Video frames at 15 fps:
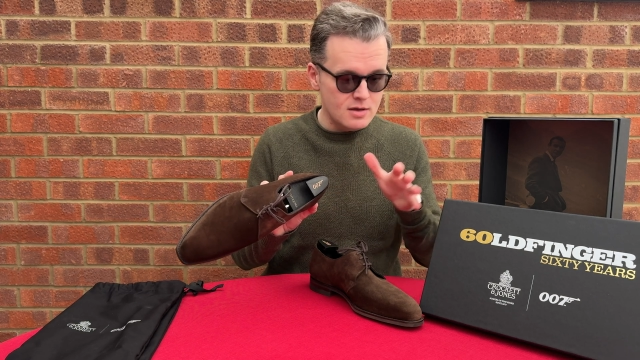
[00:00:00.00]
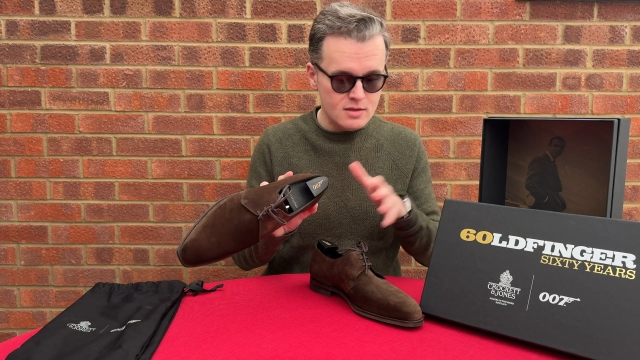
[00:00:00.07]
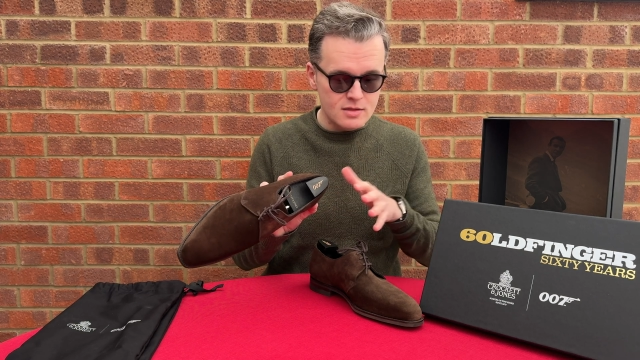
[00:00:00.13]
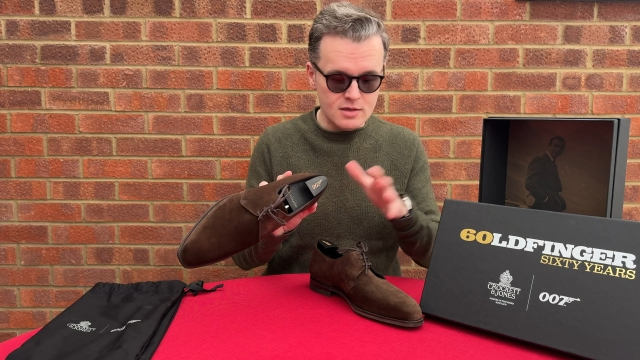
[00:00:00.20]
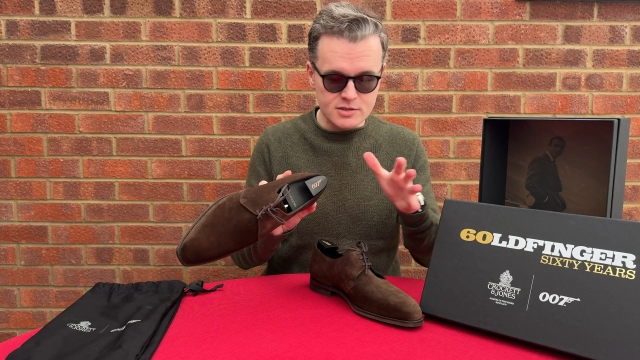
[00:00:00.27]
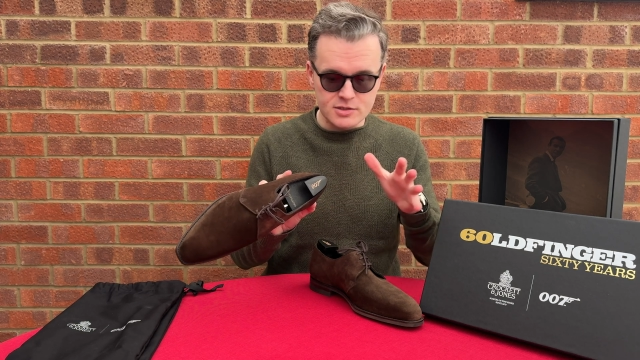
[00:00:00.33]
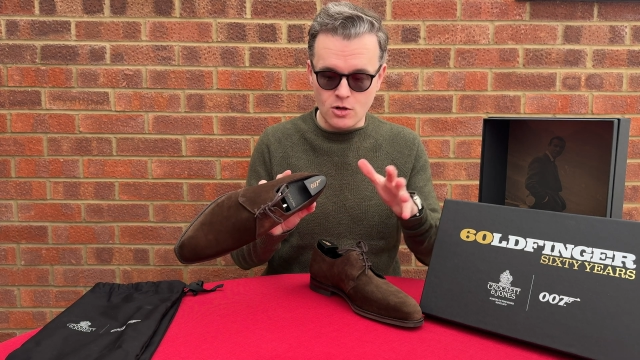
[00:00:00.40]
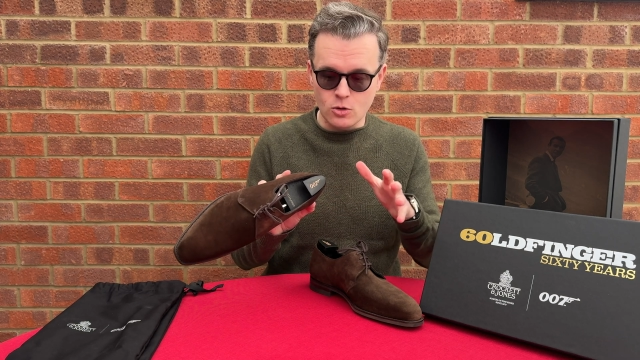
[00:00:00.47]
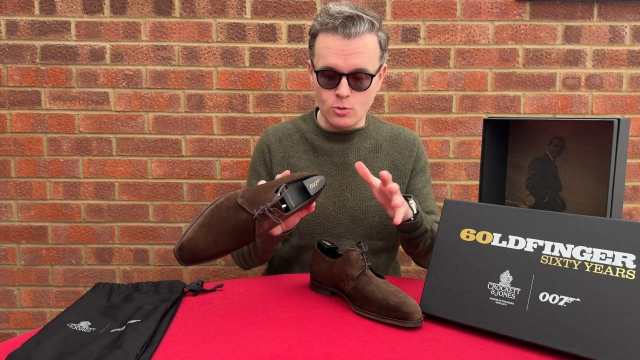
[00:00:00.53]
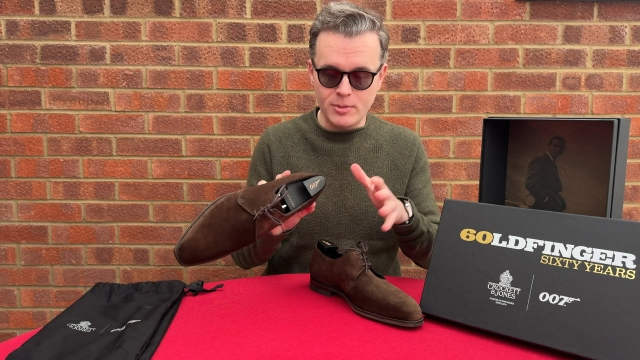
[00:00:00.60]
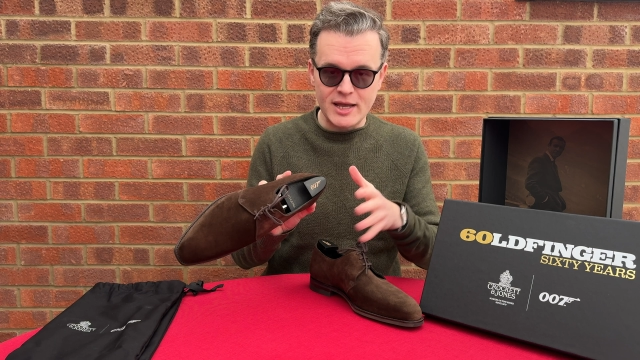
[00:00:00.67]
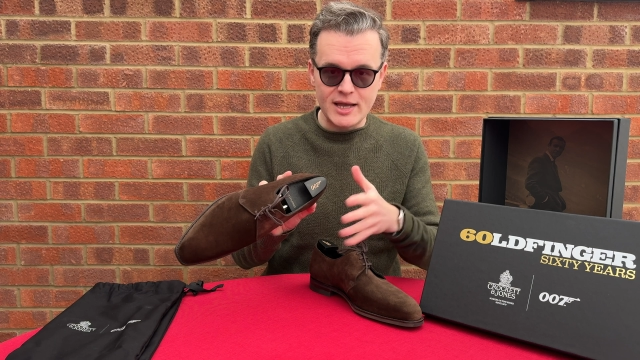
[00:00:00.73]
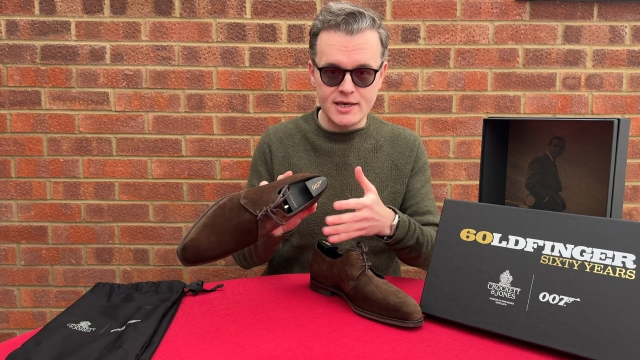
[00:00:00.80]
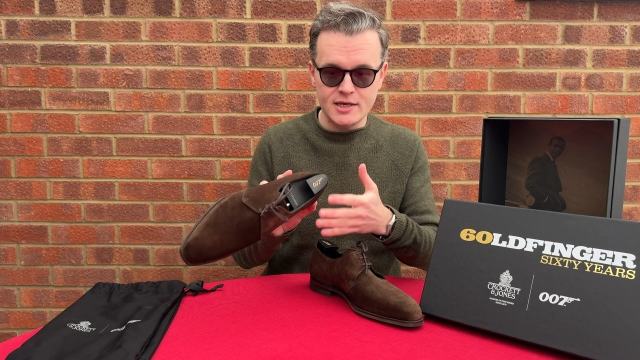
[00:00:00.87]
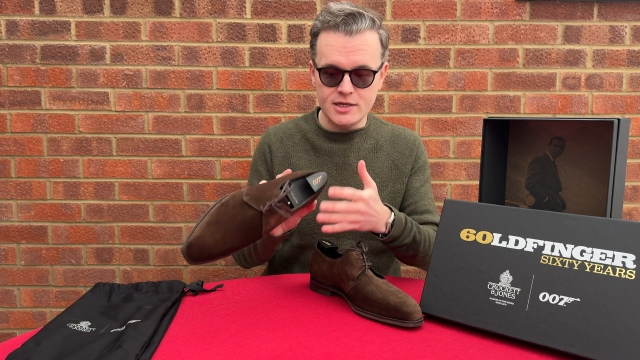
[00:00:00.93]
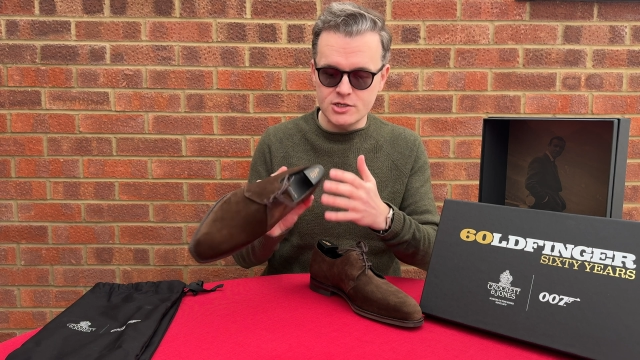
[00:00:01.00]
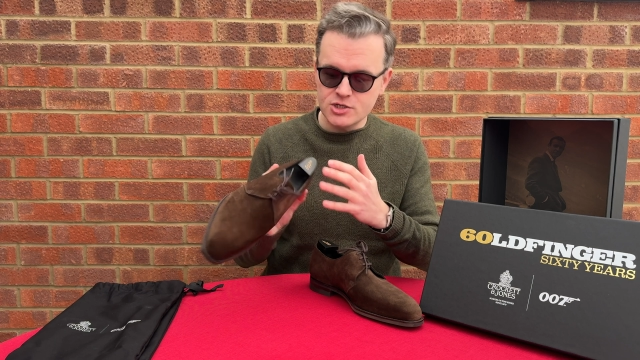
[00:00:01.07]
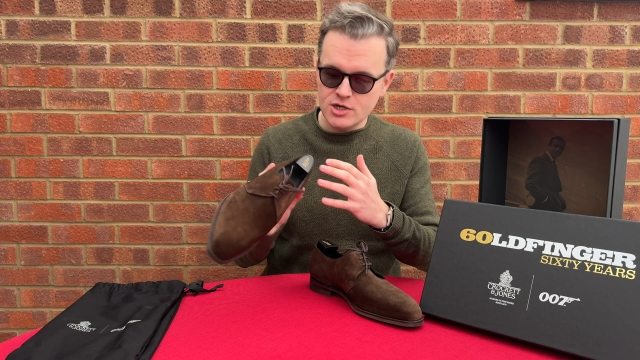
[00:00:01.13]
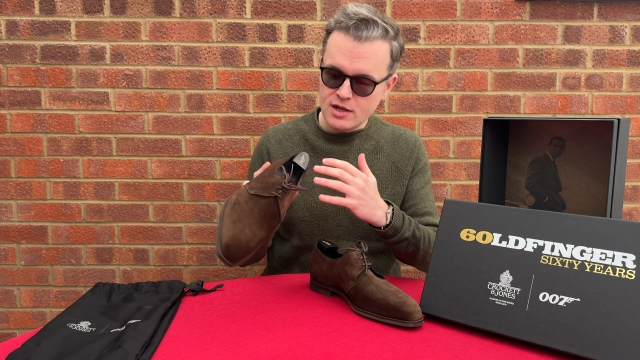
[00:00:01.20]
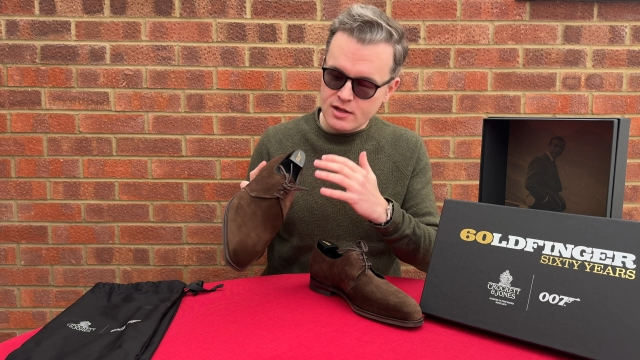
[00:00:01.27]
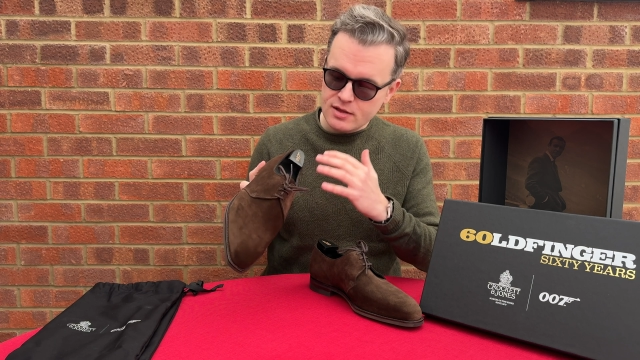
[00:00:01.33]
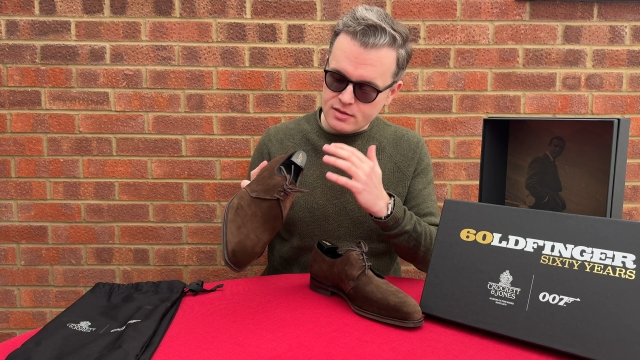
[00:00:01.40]
this whole package
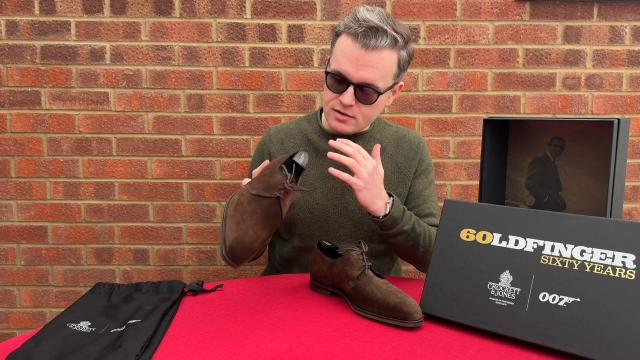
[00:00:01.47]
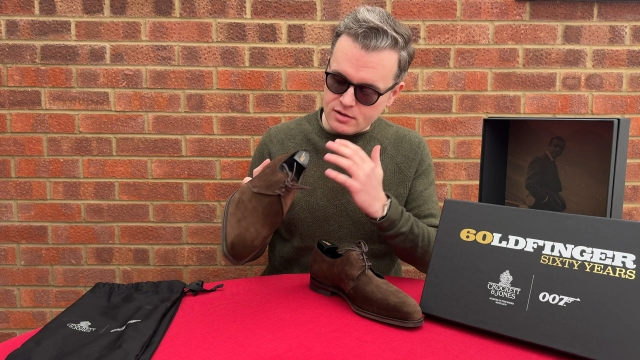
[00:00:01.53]
that